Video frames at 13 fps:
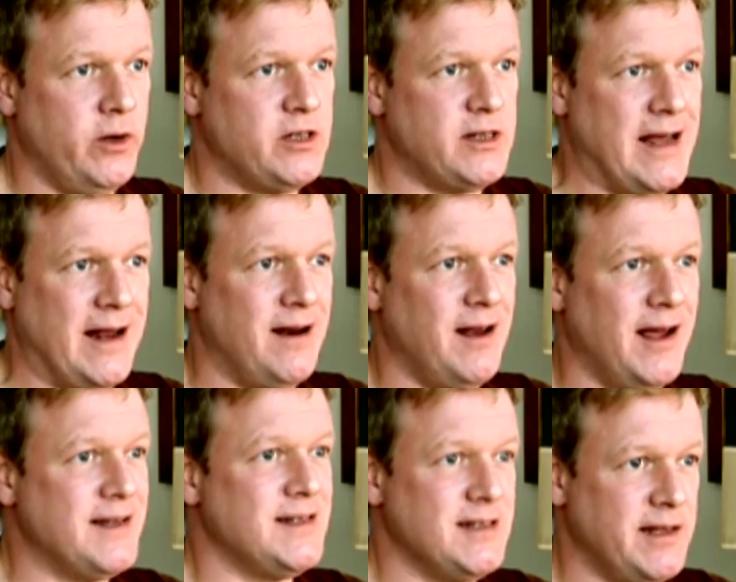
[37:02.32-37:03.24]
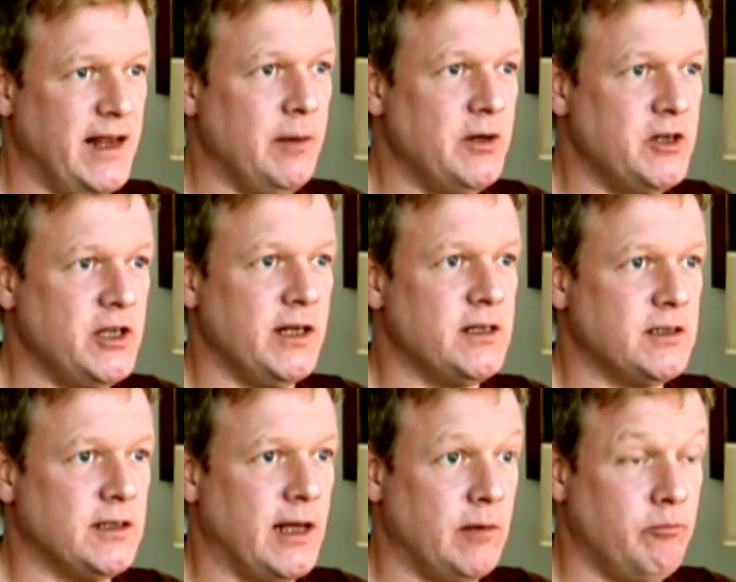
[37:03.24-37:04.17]
which analyses the
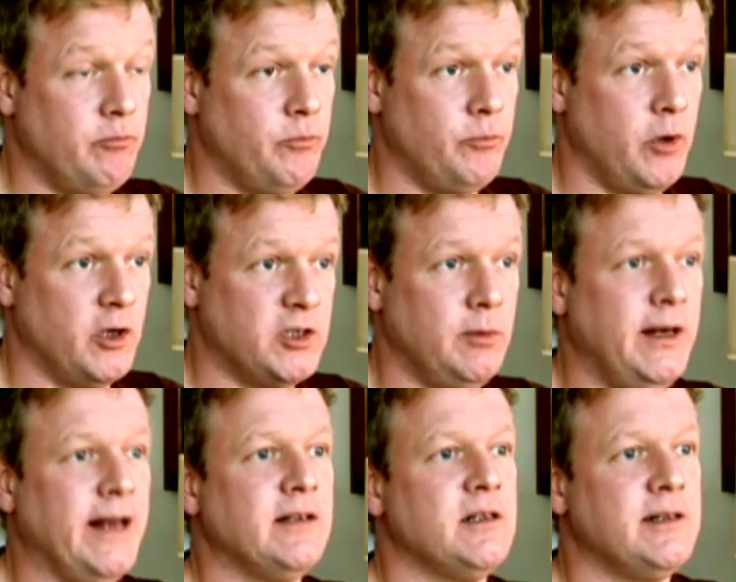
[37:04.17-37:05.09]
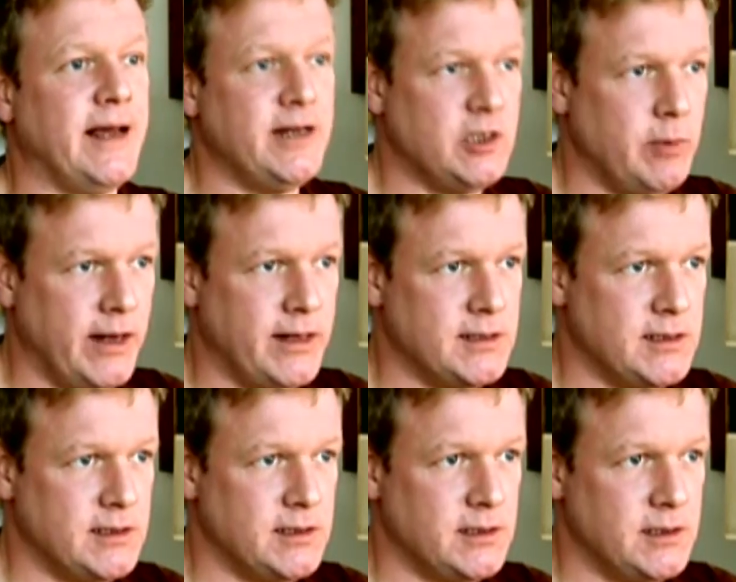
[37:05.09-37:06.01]
images and possibly linked to
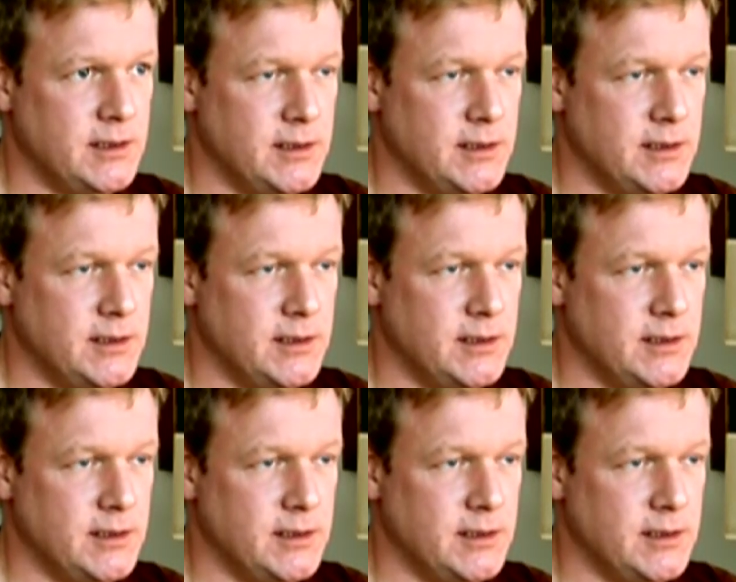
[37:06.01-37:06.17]
databases.